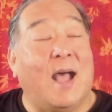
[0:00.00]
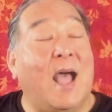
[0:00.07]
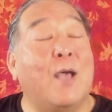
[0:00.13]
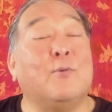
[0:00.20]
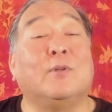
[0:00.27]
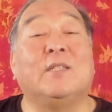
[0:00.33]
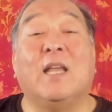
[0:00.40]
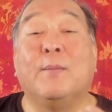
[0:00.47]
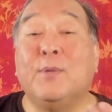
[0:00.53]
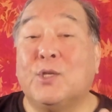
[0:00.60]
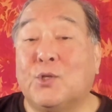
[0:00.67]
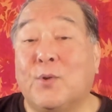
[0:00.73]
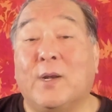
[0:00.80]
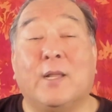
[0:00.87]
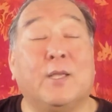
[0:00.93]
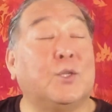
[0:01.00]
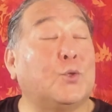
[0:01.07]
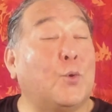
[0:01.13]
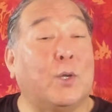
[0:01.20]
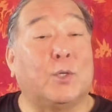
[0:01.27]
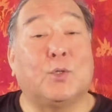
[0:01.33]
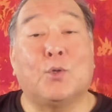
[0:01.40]
I will demonstrate a
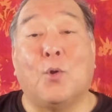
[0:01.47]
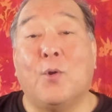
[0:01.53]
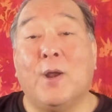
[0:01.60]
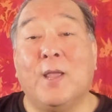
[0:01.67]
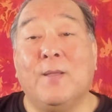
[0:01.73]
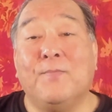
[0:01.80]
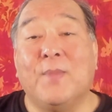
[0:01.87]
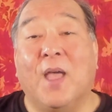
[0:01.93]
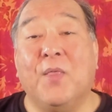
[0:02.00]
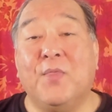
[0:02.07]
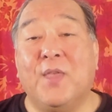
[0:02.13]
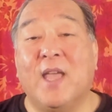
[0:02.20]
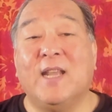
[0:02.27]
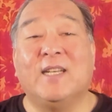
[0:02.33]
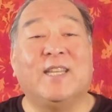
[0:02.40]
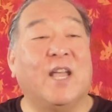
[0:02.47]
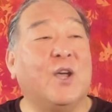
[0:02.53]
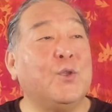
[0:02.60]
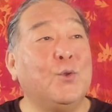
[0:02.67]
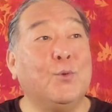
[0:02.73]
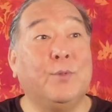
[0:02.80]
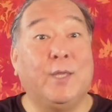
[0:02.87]
historic story and then
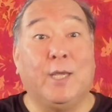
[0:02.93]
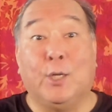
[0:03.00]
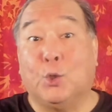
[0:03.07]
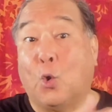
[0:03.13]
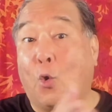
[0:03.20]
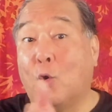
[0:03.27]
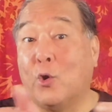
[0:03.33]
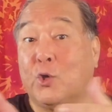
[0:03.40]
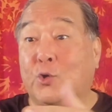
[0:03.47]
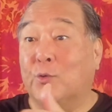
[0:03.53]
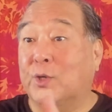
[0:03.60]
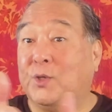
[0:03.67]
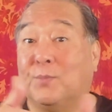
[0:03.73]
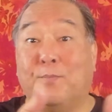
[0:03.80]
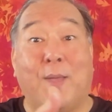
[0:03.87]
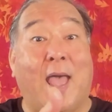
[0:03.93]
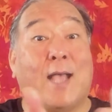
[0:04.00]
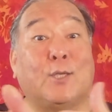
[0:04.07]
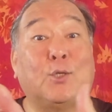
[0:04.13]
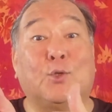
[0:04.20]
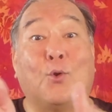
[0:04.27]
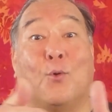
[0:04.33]
tell you the torturous
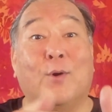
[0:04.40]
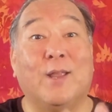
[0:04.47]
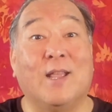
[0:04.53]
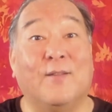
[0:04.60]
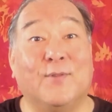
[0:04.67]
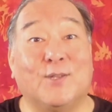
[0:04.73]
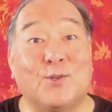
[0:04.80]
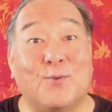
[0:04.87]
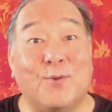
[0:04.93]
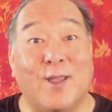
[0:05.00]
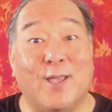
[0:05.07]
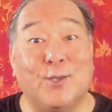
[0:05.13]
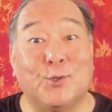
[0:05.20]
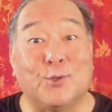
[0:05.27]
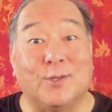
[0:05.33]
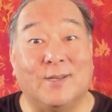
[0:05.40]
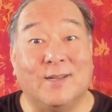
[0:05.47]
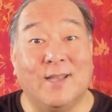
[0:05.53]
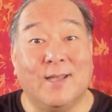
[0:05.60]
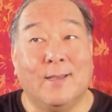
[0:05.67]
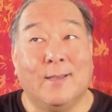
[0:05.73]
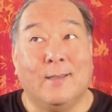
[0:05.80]
backstory of its creation.
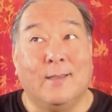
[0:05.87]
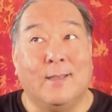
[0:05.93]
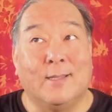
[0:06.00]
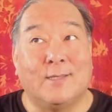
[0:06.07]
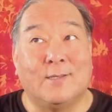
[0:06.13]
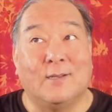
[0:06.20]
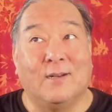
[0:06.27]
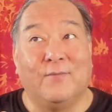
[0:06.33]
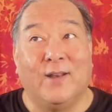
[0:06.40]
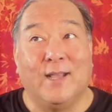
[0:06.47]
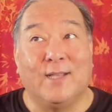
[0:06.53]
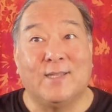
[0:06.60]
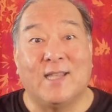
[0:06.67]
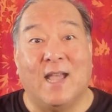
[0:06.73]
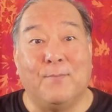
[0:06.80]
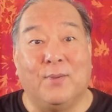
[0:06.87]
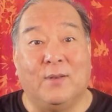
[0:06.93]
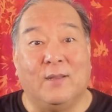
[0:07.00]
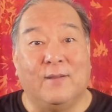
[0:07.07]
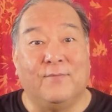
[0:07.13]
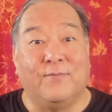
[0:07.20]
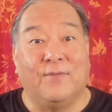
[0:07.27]
It's sort of an
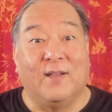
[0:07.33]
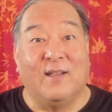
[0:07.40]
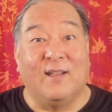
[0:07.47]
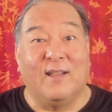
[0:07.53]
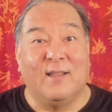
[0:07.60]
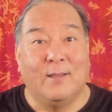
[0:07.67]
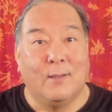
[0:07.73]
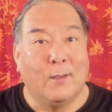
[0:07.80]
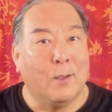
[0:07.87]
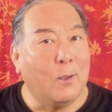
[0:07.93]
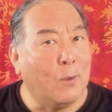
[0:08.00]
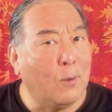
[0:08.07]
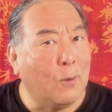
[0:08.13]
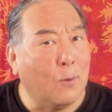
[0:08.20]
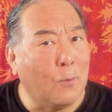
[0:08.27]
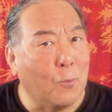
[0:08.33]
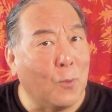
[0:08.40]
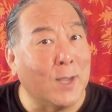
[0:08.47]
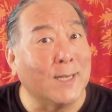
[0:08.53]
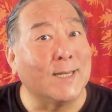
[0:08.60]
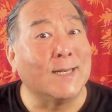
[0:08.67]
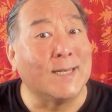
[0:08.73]
example of uh,
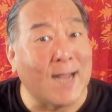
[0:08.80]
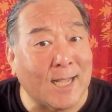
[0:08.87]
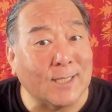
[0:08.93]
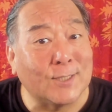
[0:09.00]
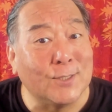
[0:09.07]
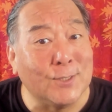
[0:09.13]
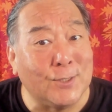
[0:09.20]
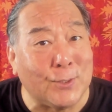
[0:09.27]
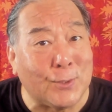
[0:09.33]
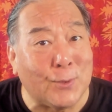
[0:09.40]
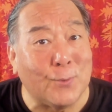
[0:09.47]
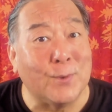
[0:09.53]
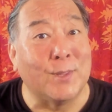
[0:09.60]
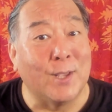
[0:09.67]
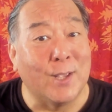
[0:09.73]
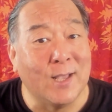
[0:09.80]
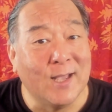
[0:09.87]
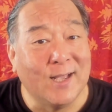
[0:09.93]
what not to do with